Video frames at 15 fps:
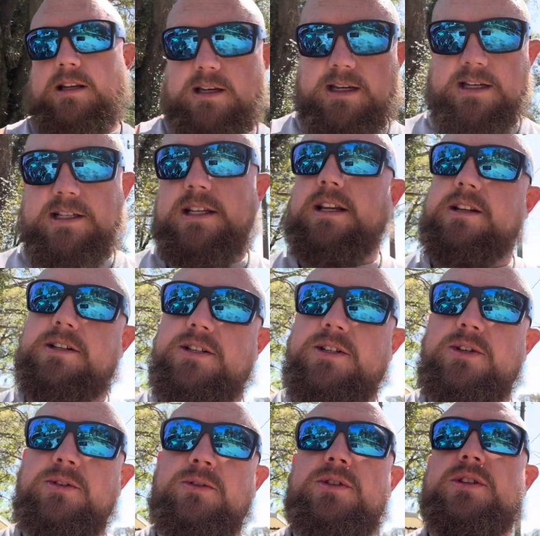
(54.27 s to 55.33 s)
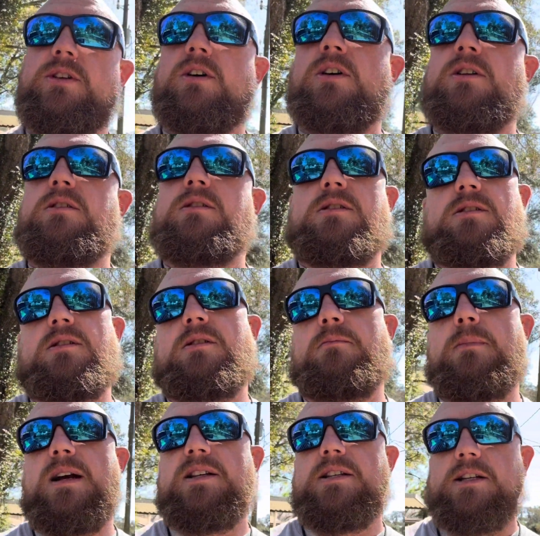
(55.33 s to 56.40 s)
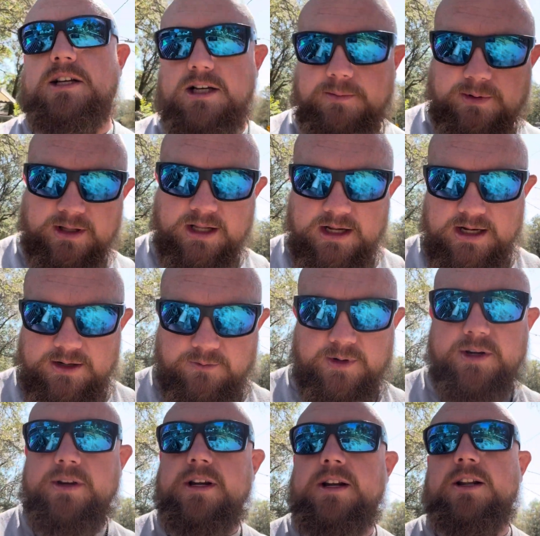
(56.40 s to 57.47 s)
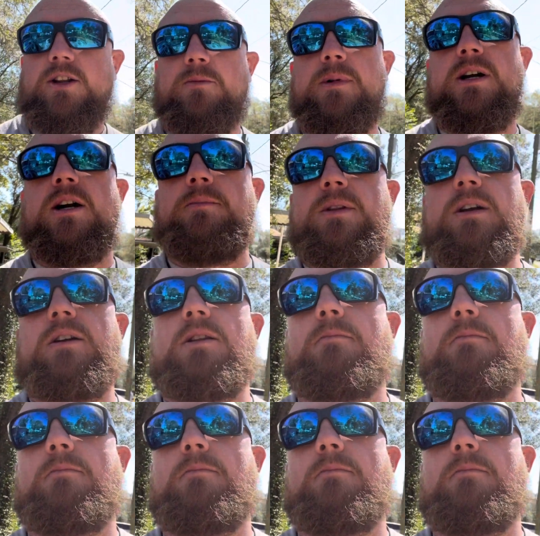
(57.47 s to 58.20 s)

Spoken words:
It tends to start messing up a lot when you get a little bit up there in the